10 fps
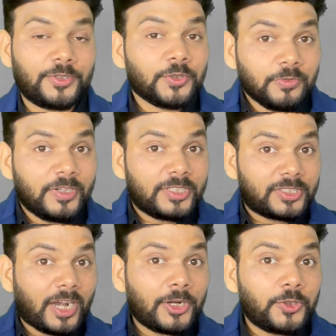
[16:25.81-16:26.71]
You will
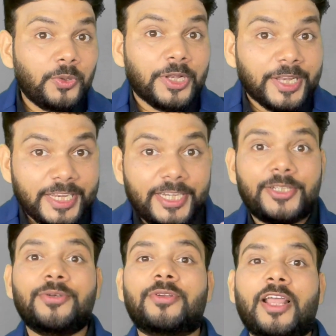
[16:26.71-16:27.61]
start to lead
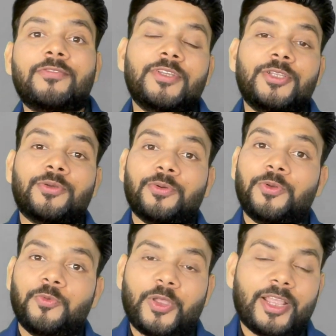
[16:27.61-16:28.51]
your life in your
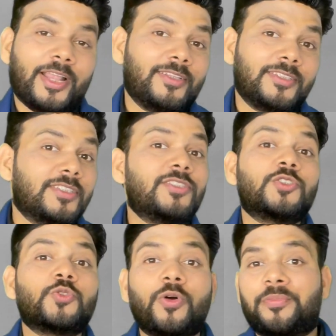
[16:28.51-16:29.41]
own way, and this is
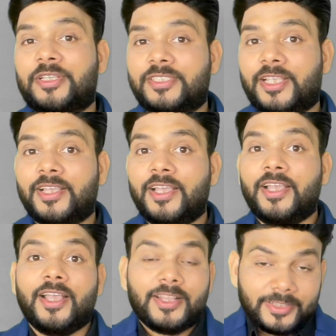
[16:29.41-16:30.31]
so amazing.
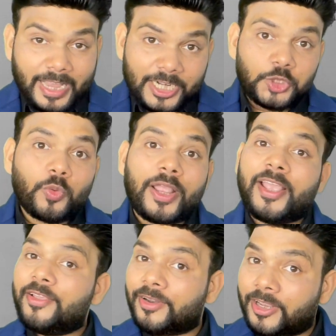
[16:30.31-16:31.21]
That's why
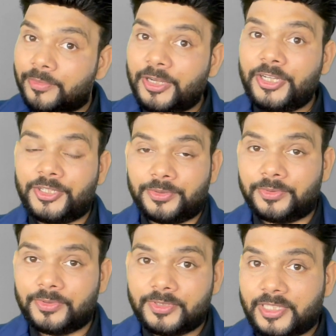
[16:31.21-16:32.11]
I recommend you
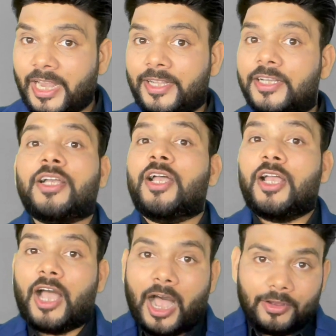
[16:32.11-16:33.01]
that
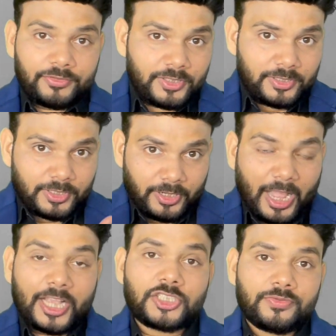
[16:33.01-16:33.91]
after the
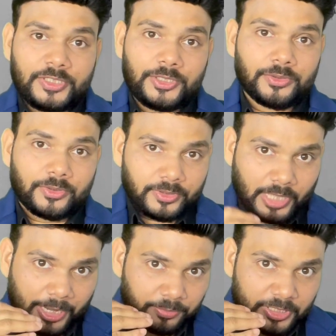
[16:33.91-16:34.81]
last video,
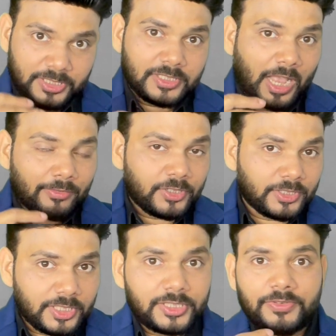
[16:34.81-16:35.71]
that means after
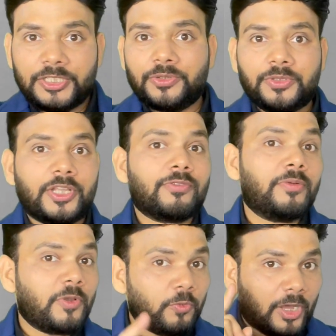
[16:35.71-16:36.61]
this video, there
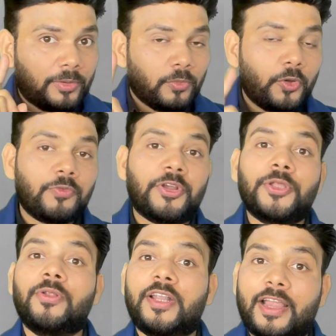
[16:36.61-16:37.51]
will be one more
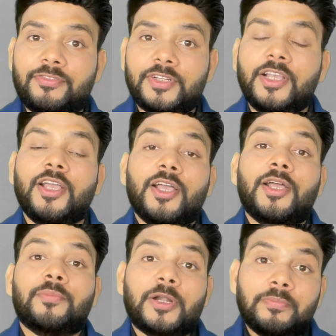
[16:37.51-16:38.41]
video left.
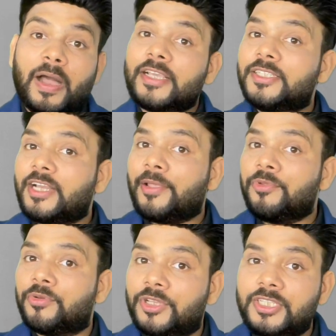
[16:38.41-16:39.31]
But by the time
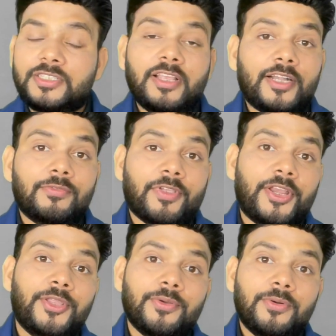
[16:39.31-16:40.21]
you reach that
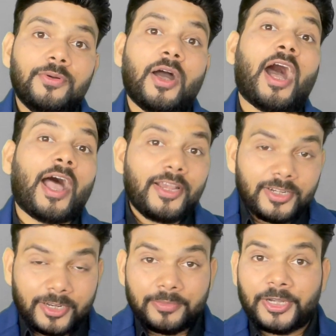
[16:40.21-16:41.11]
video, I
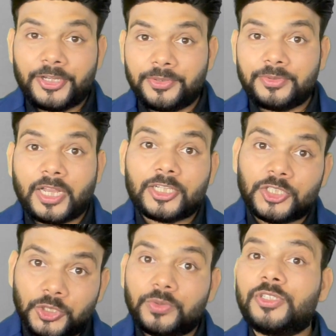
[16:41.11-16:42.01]
recommend you that
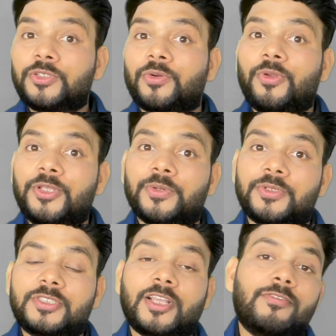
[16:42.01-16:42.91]
you enroll
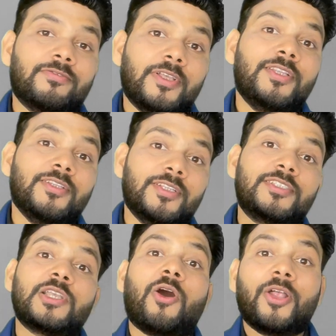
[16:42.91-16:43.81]
yourself in
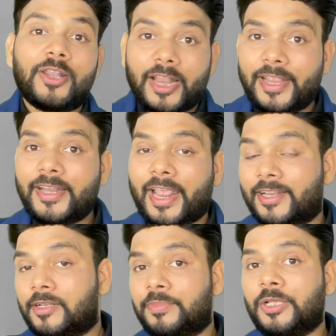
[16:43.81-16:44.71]
this online
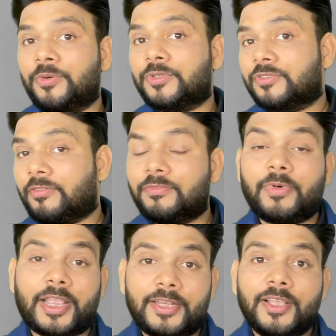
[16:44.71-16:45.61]
NLP course of
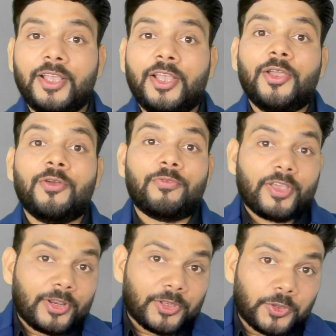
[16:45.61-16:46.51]
mine,
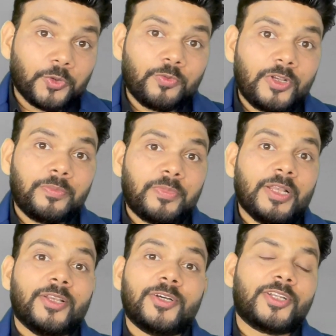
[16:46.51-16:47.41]
where you will
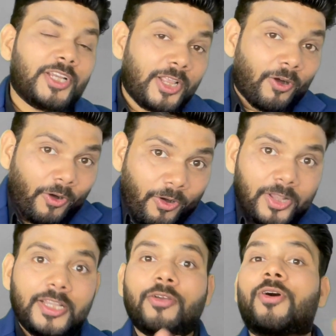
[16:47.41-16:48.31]
be learning
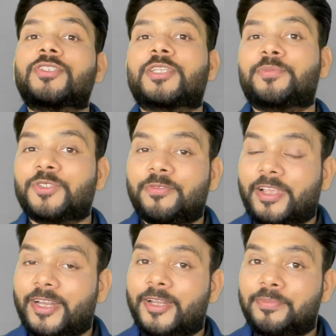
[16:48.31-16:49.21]
all the concepts of
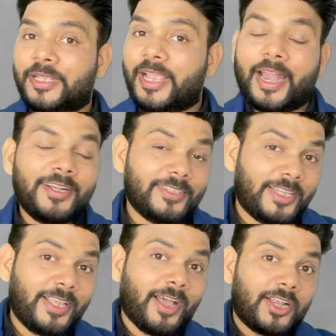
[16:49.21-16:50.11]
NLP, and
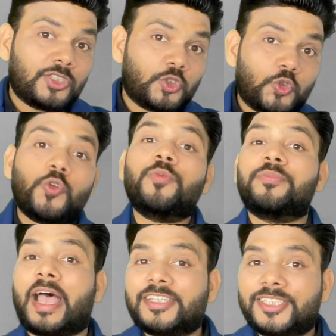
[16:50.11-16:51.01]
they are so
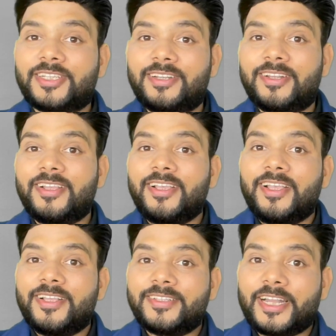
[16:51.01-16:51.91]
magical
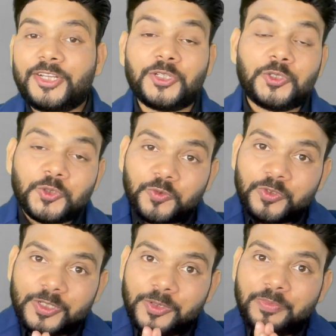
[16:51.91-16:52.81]
that you
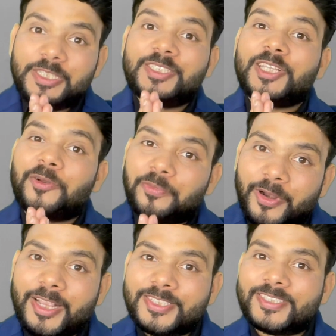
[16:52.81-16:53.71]
will be
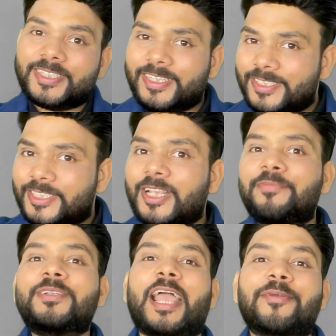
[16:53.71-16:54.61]
surprised in
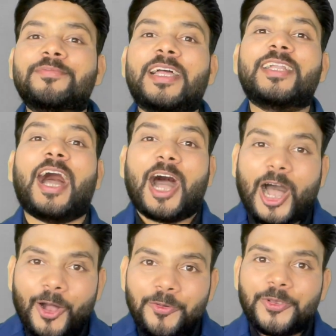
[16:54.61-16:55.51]
some time that
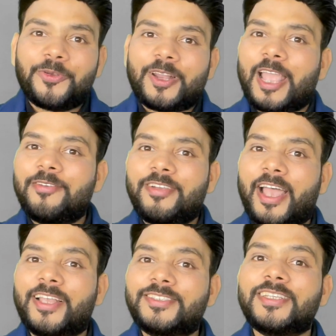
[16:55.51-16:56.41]
how your life
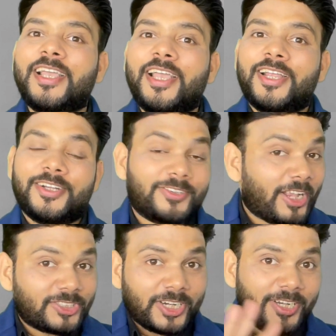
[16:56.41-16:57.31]
has
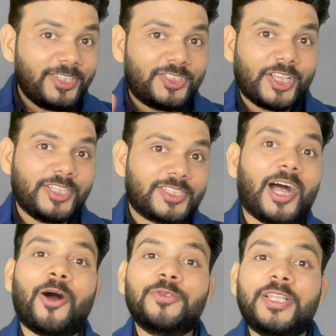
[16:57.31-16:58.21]
drastically changed,
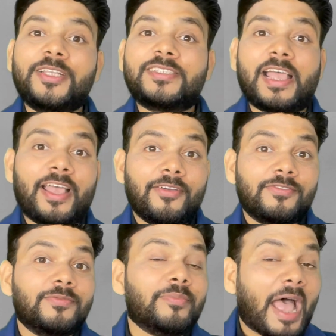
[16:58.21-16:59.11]
how things have
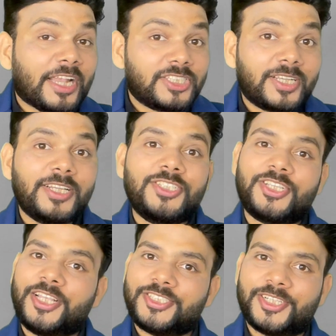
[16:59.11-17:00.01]
magically
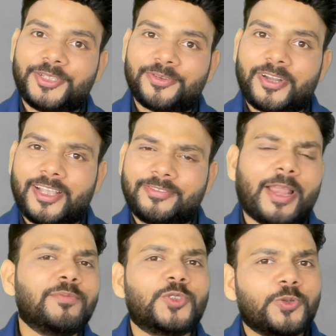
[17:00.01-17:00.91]
changed in your life. I
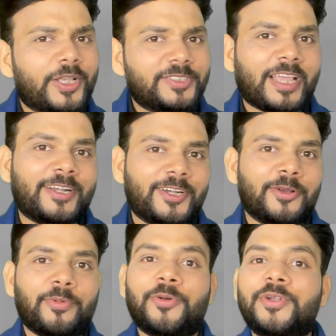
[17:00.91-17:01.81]
am so excited
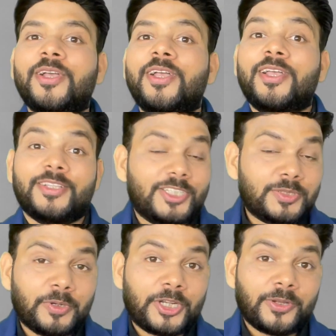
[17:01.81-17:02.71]
about this
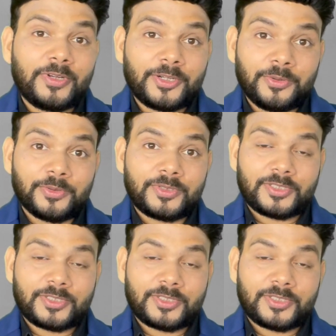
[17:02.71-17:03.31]
particular course.